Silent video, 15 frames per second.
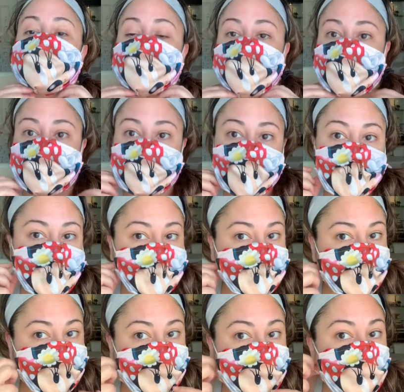was.
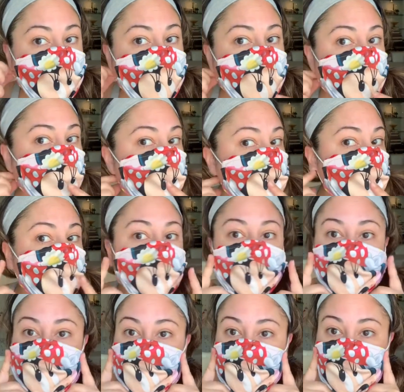And then the back was
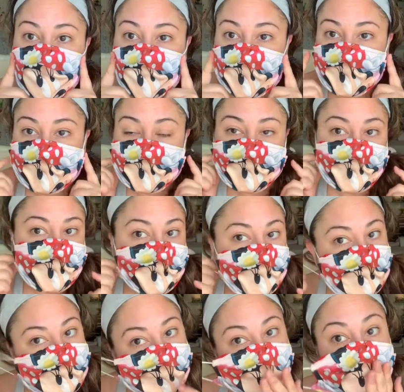just
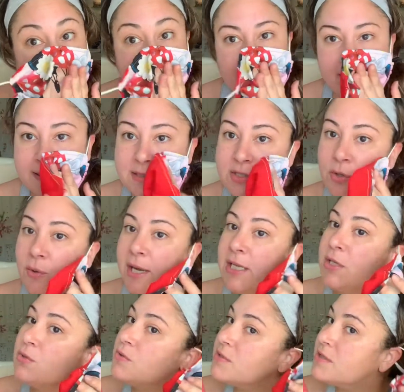red. So I
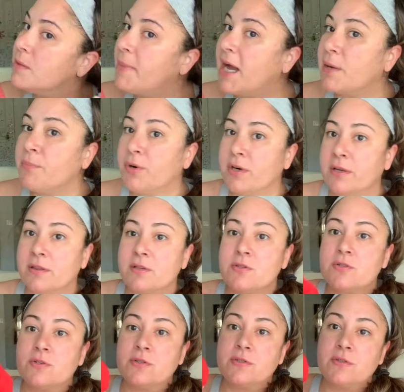used the back part of this
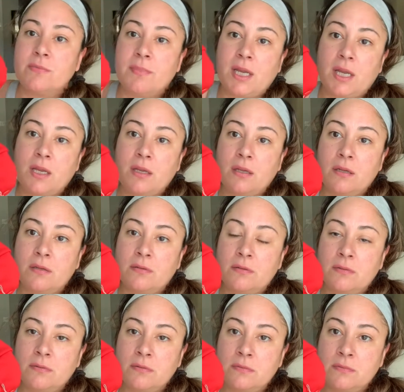shirt to make
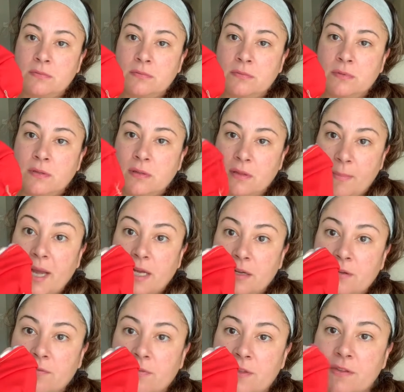the back
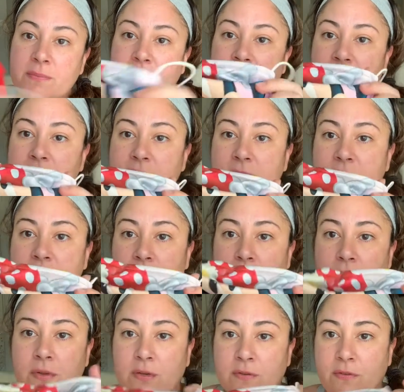of this mask.
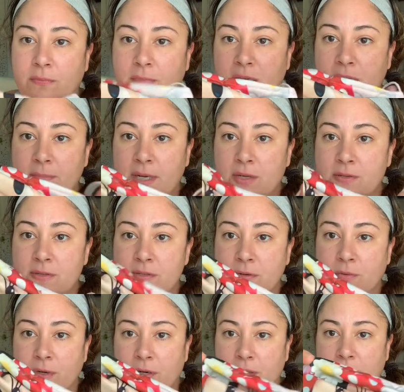So there's Minnie Mouse. So
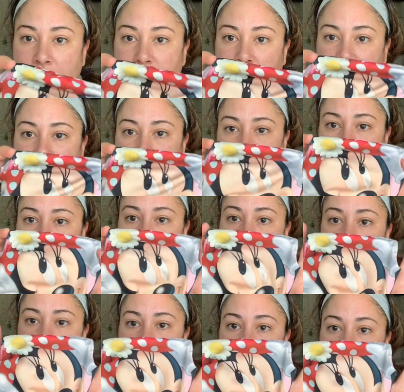we're in theme for
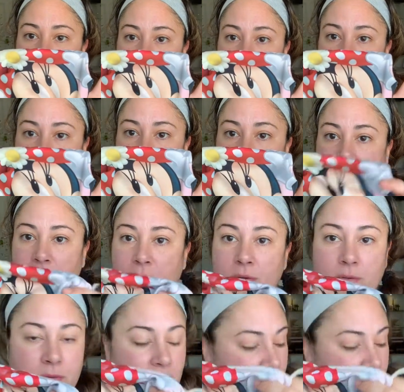Disney when we go.